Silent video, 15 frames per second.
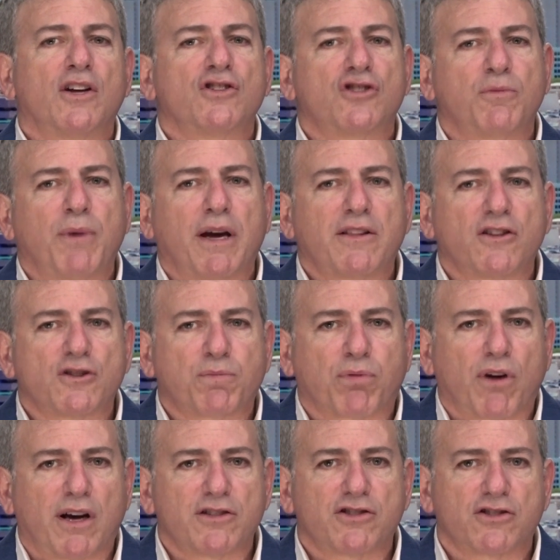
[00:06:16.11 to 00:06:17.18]
To make this
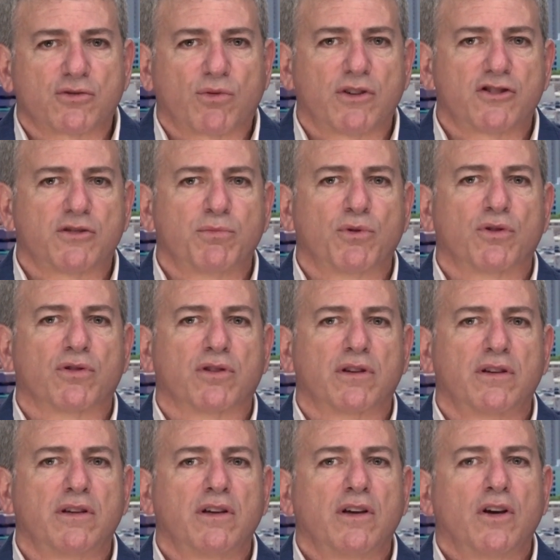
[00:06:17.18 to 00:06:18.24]
process run
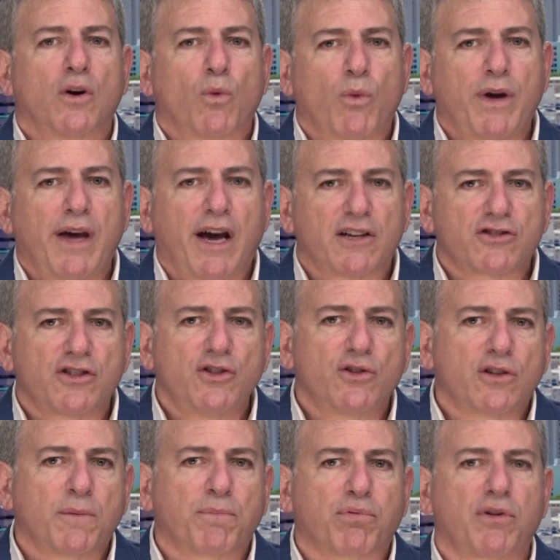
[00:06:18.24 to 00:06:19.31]
smoothly, we ask that you
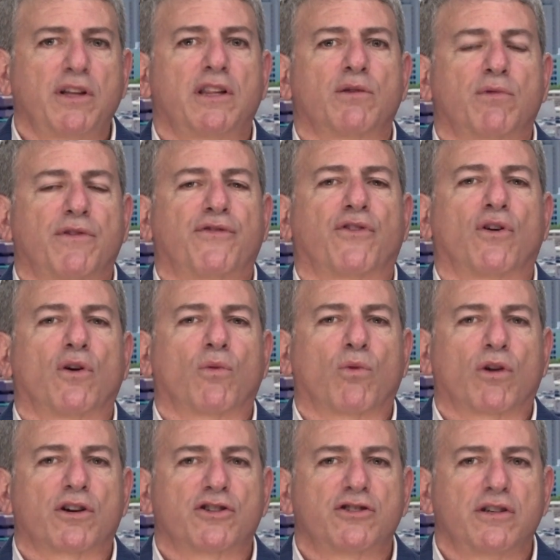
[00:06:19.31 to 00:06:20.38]
complete the referral
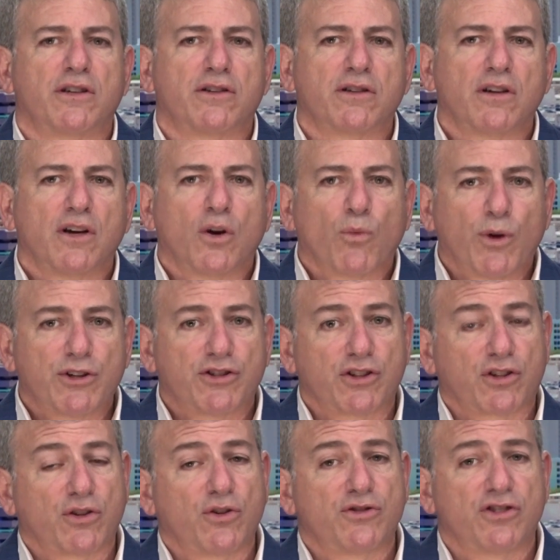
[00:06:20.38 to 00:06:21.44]
worksheet, which
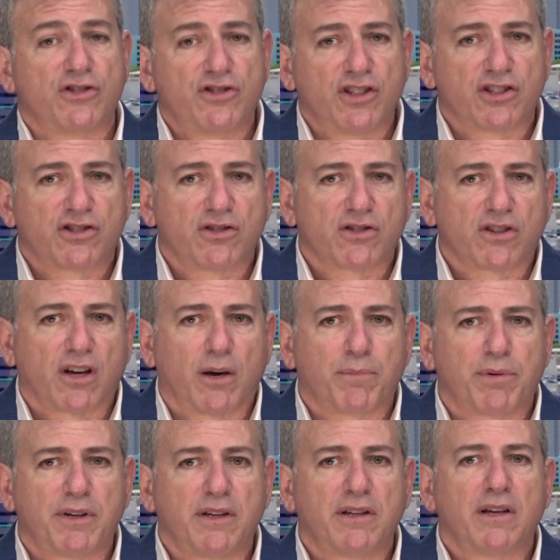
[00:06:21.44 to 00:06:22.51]
includes additional
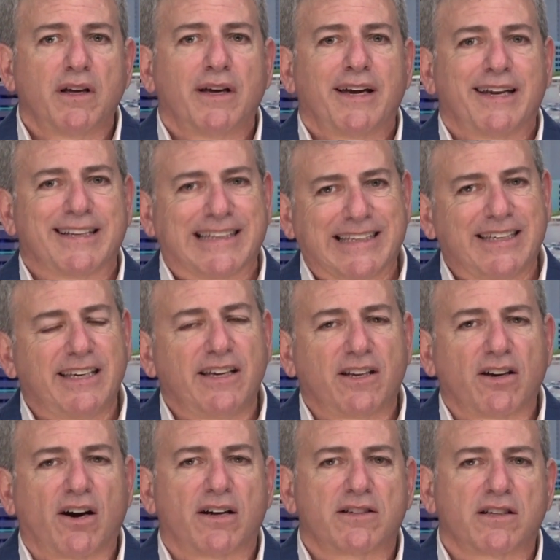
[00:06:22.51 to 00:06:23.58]
company and key
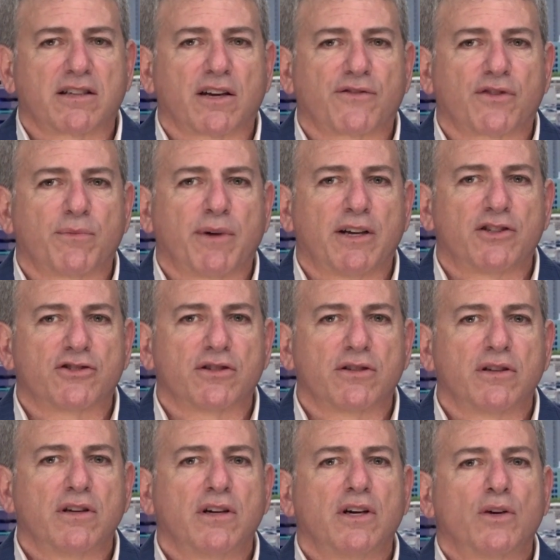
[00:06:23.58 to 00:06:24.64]
contact information.
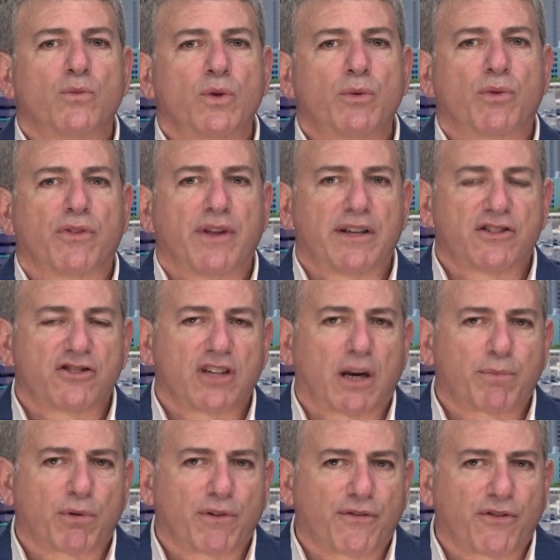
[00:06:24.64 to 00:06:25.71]
We will then set
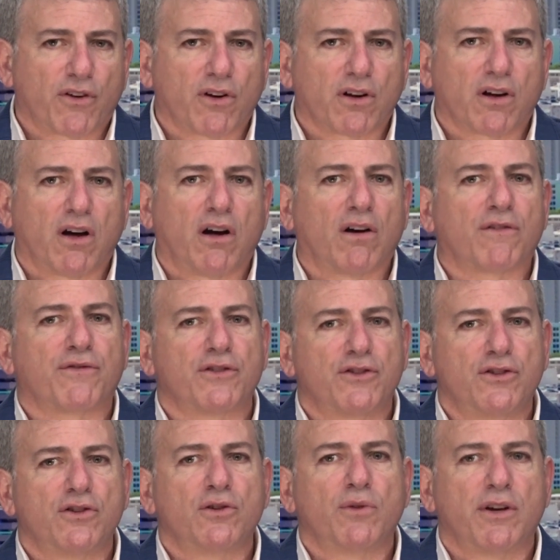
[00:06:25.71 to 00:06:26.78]
up a referral call for
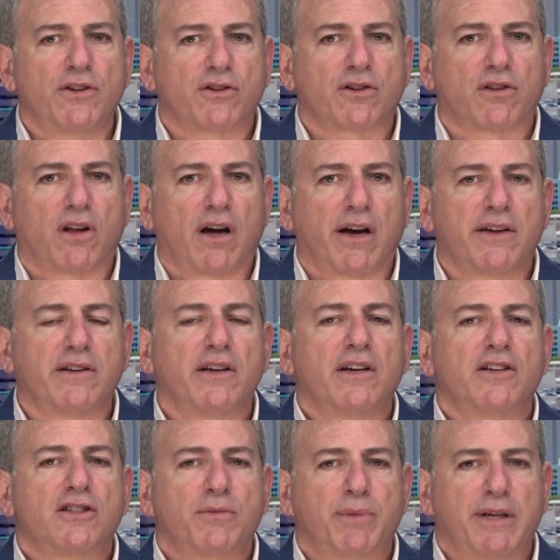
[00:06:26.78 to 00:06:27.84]
you and your client
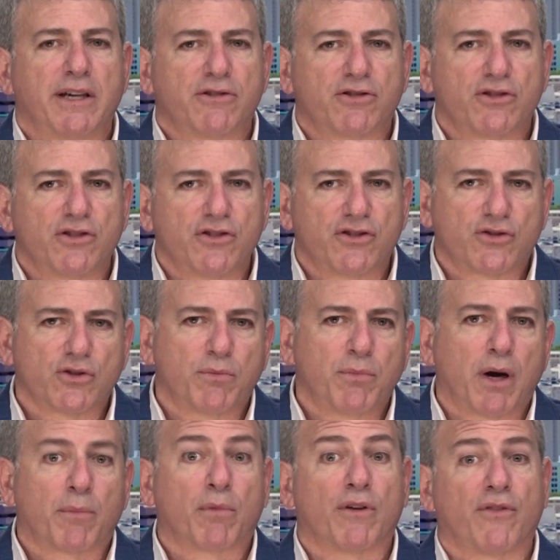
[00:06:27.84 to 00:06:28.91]
to be introduced to a
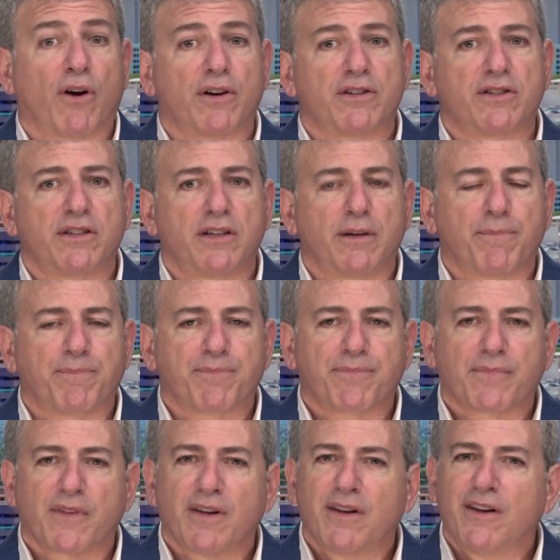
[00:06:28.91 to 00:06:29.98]
member of our team.
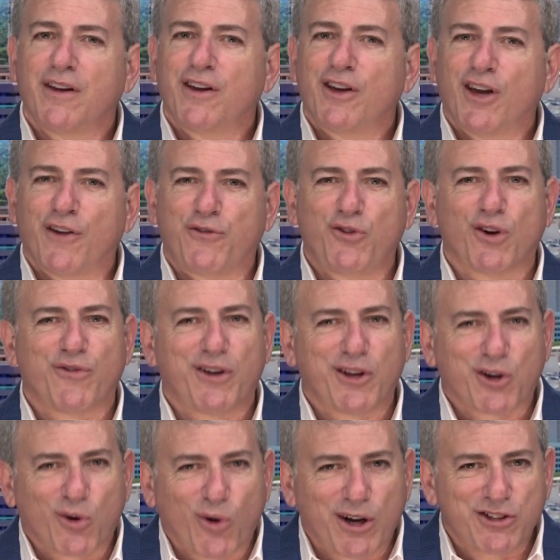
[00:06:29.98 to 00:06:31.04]
If you have any
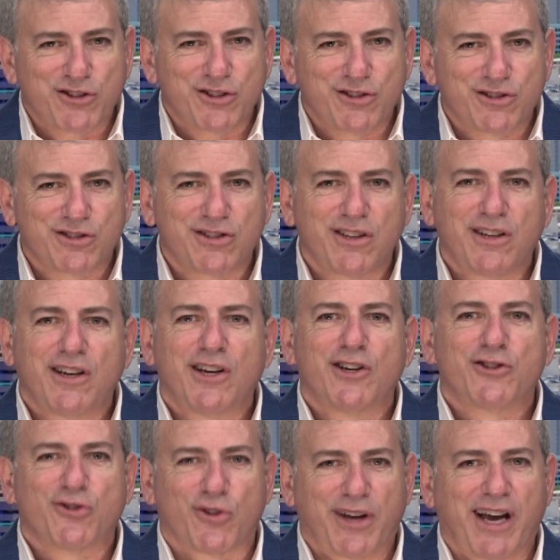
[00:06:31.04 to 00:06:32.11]
questions,
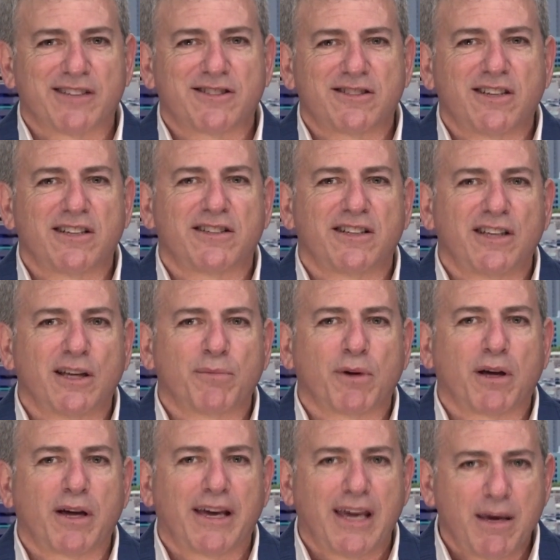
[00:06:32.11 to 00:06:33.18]
don't hesitate
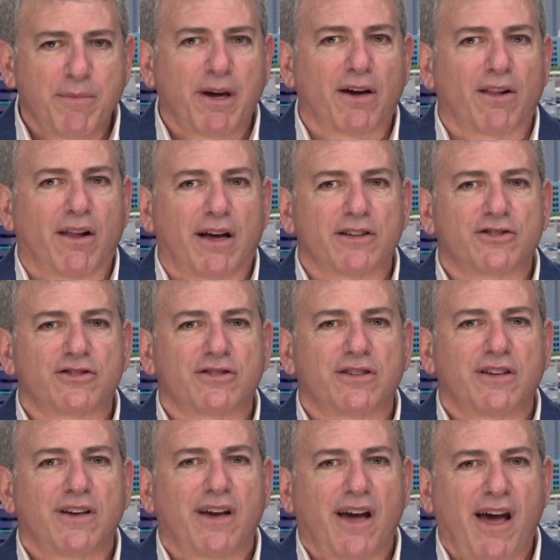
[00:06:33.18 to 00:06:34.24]
to email us
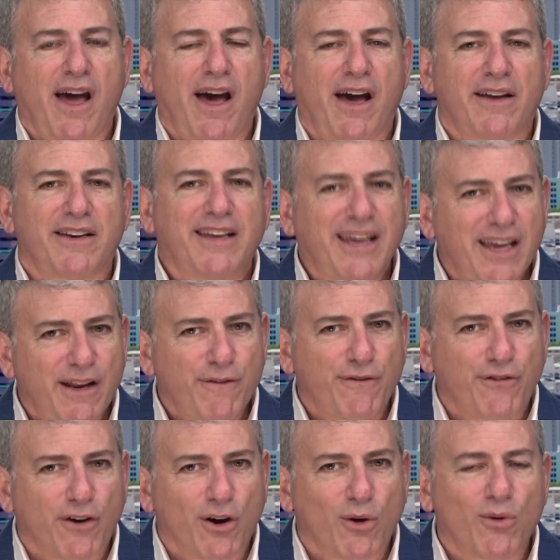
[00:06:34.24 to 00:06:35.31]
at
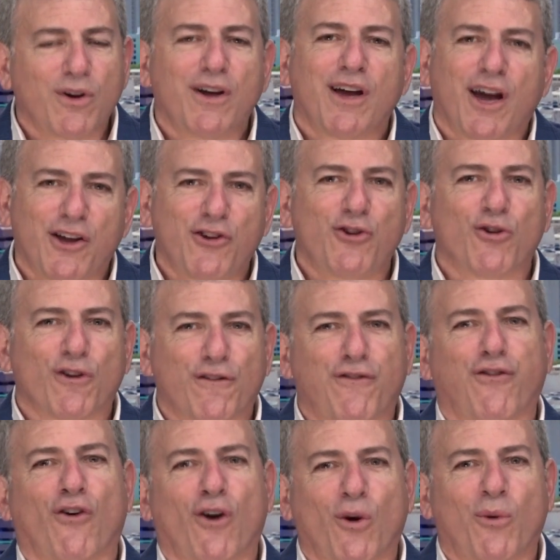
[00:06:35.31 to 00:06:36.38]

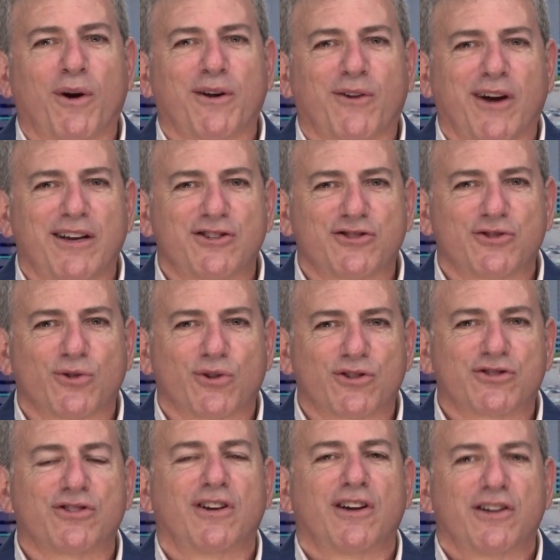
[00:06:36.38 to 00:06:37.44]

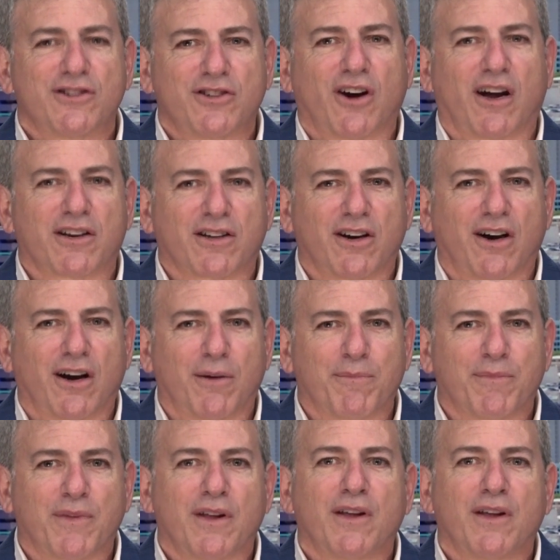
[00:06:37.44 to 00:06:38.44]
info@your401ksource.com.